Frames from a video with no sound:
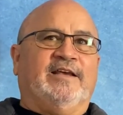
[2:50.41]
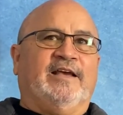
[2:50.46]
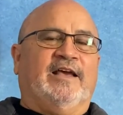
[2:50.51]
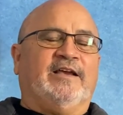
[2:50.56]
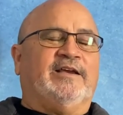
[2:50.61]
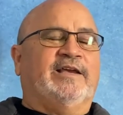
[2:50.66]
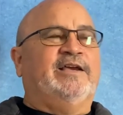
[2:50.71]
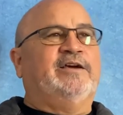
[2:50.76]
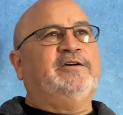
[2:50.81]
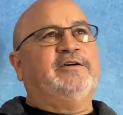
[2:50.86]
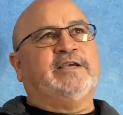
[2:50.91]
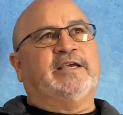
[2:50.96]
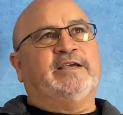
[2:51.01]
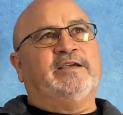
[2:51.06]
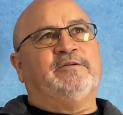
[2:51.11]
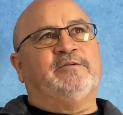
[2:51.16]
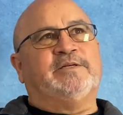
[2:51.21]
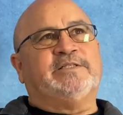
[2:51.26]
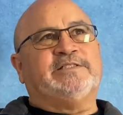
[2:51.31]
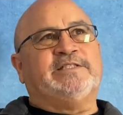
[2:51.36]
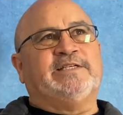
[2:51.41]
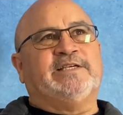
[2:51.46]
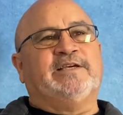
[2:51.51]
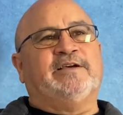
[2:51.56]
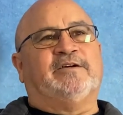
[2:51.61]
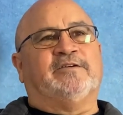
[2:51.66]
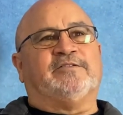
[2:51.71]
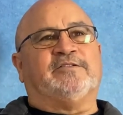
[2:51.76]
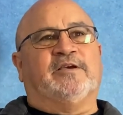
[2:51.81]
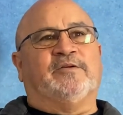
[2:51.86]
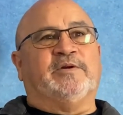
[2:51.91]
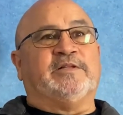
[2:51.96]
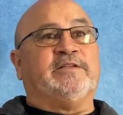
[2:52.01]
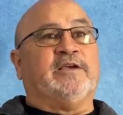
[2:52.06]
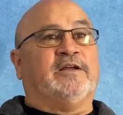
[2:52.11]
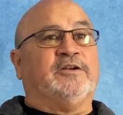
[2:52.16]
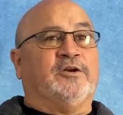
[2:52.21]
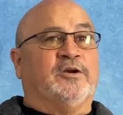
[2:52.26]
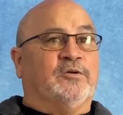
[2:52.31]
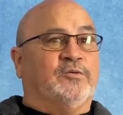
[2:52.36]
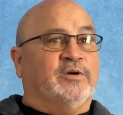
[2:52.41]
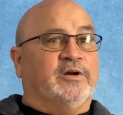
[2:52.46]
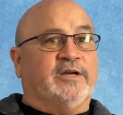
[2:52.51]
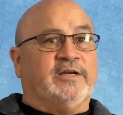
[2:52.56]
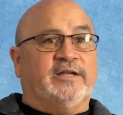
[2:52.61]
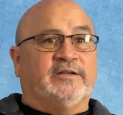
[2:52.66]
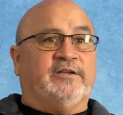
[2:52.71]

okay, okay, where'd she go? So I went down to her work.